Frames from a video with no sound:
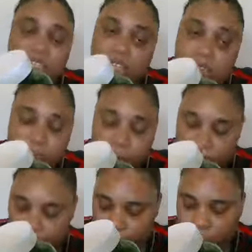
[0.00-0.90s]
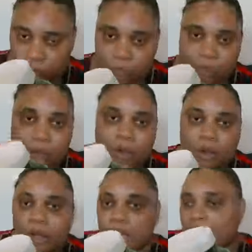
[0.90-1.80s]
just to name a few.
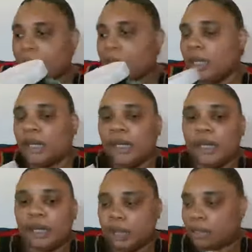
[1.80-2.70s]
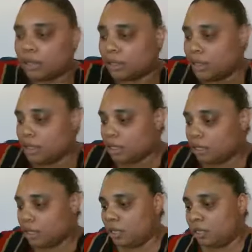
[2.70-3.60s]
Okay, now
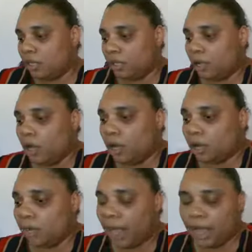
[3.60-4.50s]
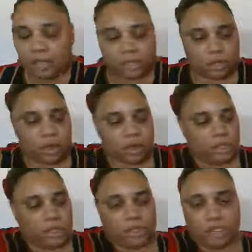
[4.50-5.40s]
this, I
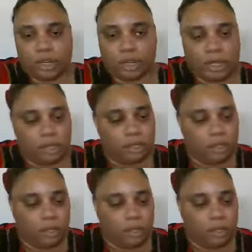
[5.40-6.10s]
started this journey